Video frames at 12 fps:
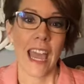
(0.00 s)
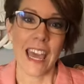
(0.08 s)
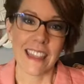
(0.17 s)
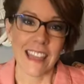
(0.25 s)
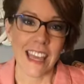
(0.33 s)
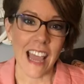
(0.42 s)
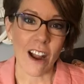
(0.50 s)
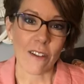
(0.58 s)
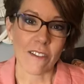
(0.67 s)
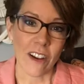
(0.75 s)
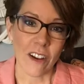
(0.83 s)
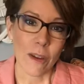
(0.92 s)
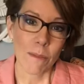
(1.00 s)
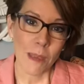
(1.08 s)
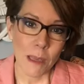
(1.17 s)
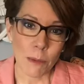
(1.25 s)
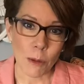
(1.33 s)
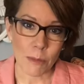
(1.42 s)
and they are very
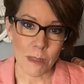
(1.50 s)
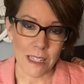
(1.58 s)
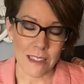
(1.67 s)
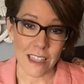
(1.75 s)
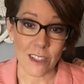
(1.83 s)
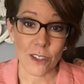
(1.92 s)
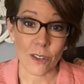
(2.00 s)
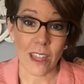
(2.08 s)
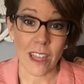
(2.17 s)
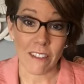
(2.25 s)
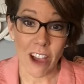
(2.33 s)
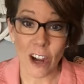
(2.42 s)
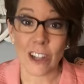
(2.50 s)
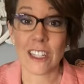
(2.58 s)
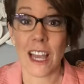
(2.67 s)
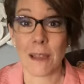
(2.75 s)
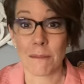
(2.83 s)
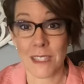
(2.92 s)
people pleasing, so they have a hard
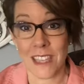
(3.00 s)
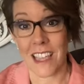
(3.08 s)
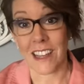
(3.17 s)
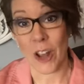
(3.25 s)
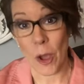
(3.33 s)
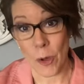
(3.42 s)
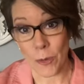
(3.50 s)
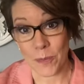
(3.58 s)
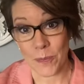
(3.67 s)
time saying no.